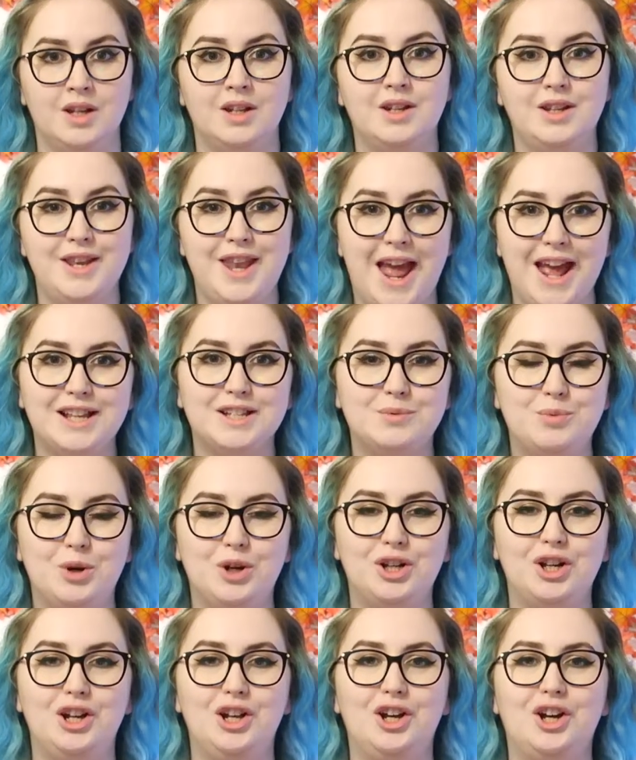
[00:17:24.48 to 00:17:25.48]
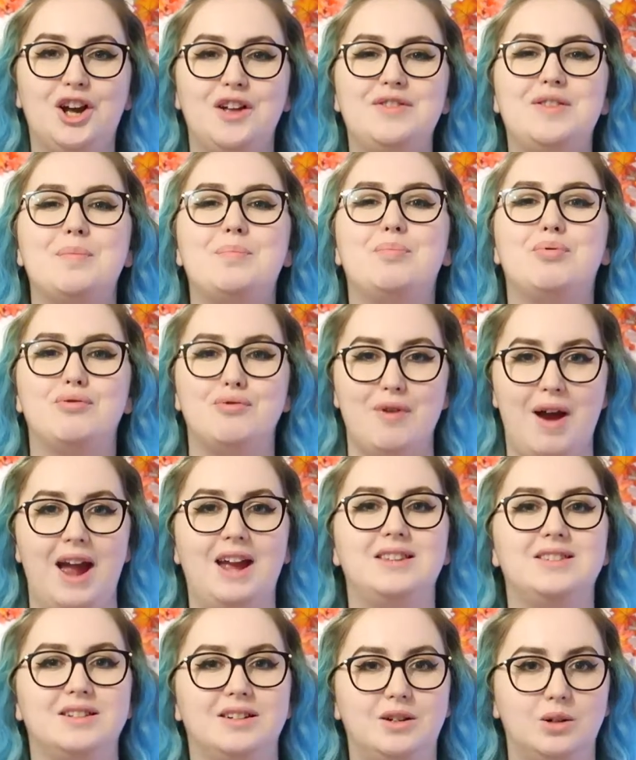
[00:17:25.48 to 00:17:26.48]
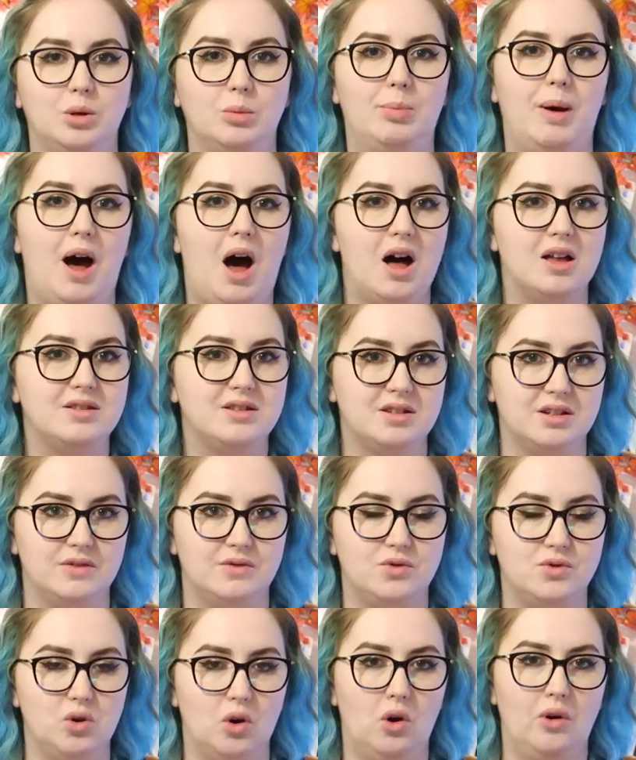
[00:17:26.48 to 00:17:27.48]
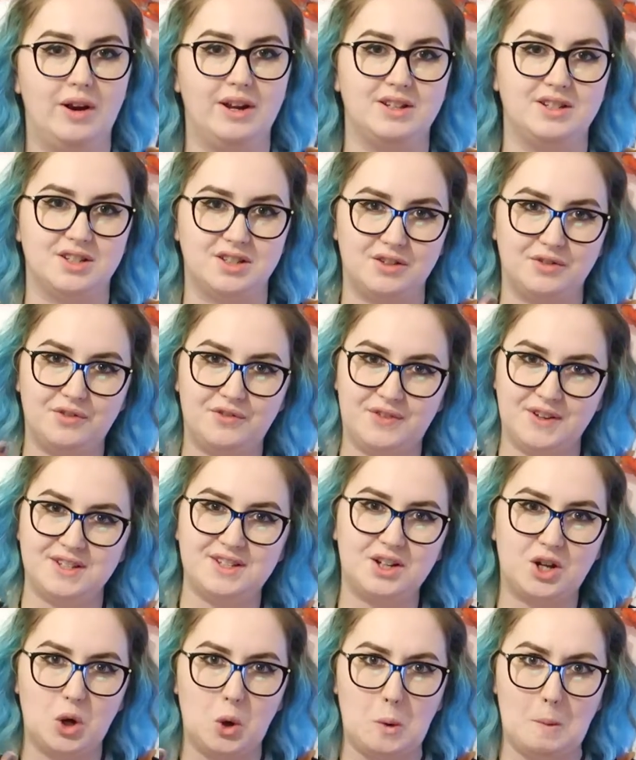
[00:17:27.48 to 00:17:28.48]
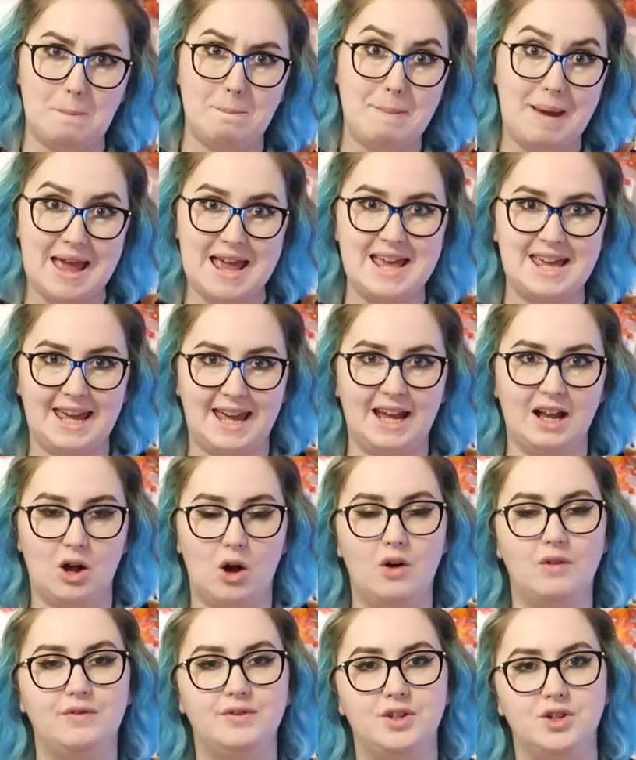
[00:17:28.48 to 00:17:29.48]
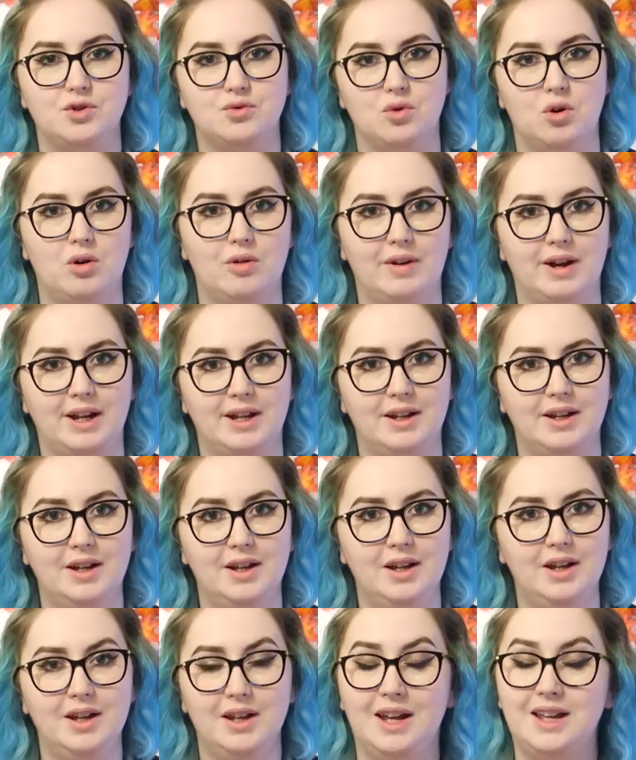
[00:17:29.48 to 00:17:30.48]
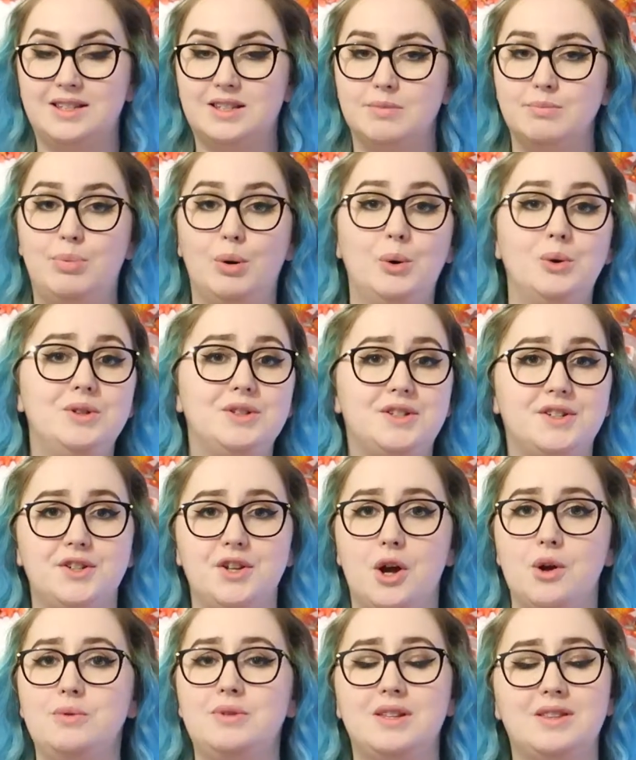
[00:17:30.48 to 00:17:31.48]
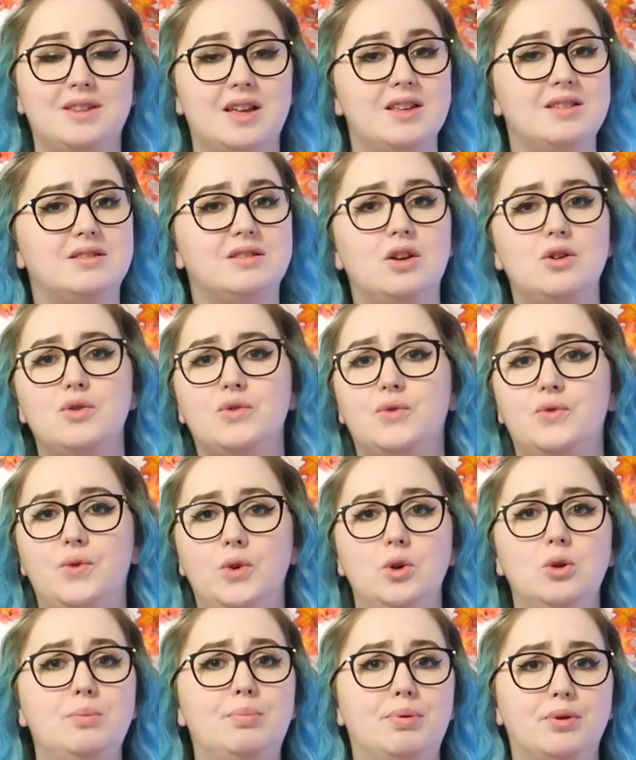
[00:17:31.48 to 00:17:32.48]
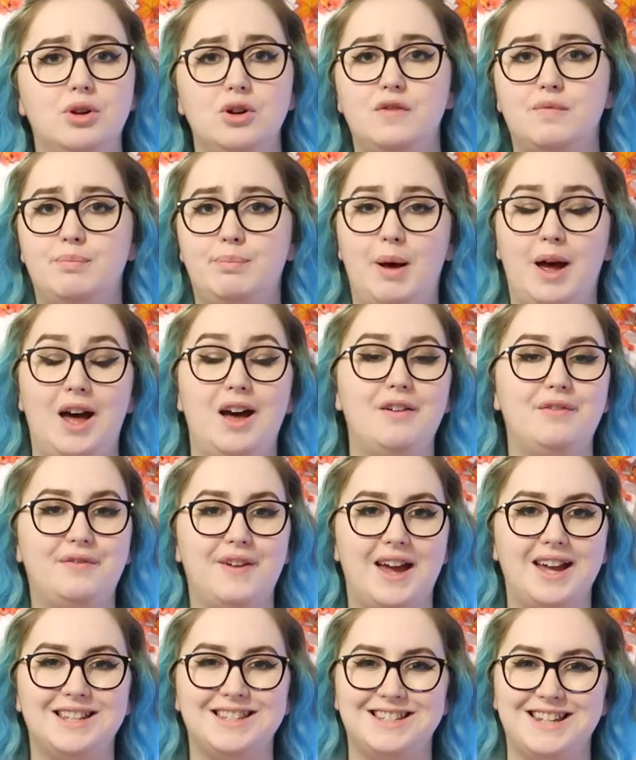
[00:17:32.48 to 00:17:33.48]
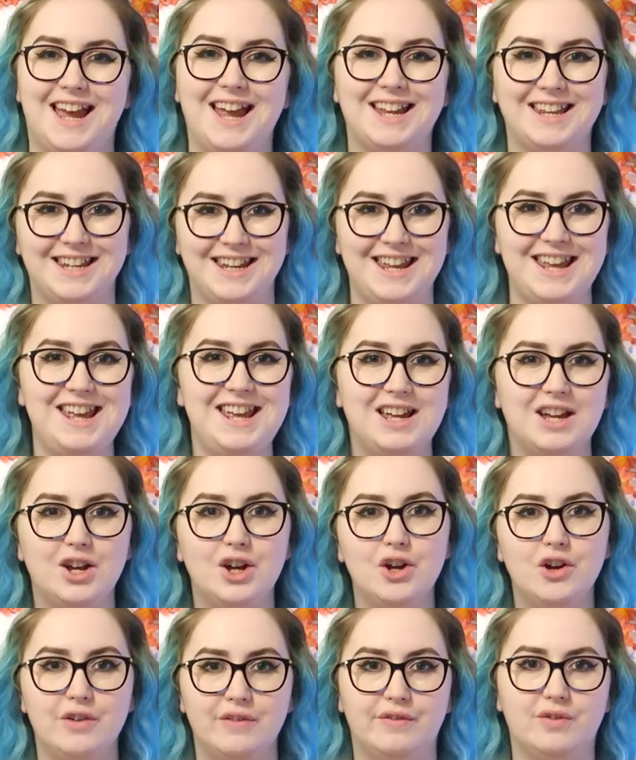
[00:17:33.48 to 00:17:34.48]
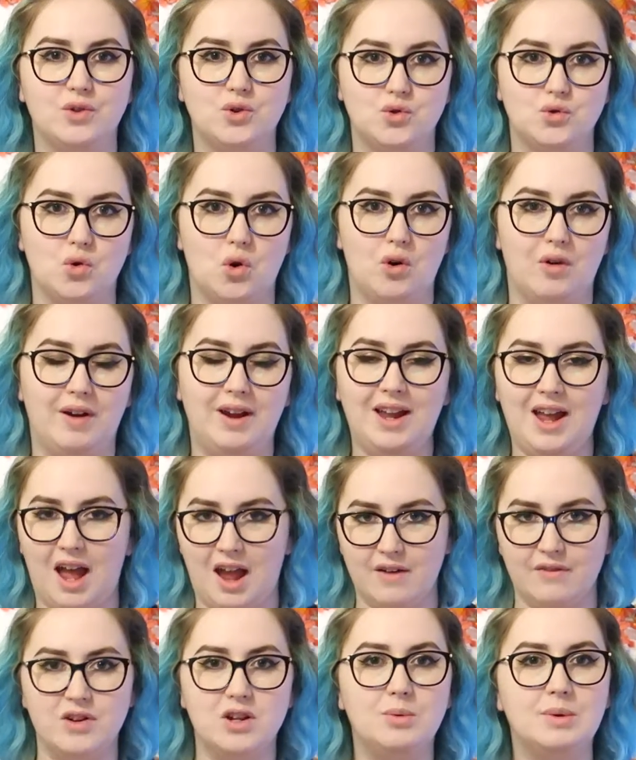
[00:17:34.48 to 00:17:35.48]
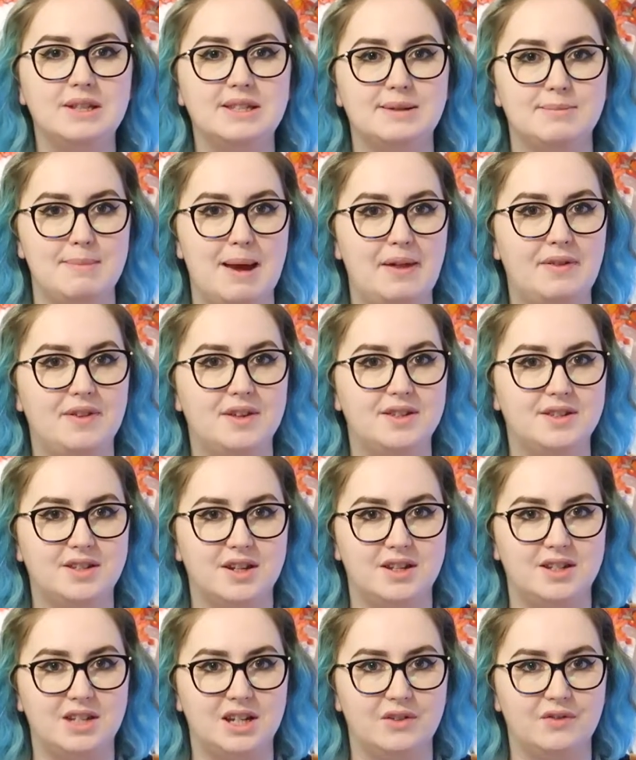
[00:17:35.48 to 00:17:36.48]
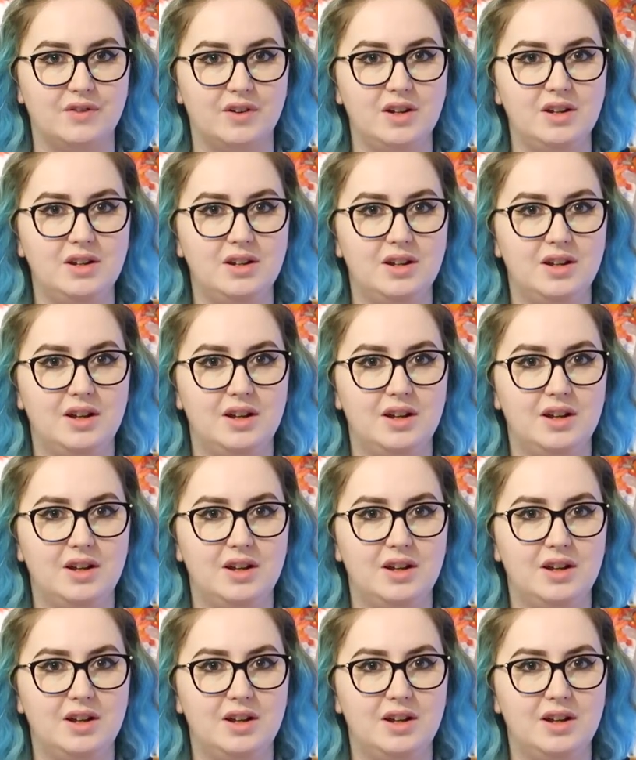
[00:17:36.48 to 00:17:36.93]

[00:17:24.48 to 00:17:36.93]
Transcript: Next, we're going to look at the practical parts of drawing, so the physical making of the drawing. It's important to note that there's no foolproof, perfect technique for drawing. Everyone's methods are different,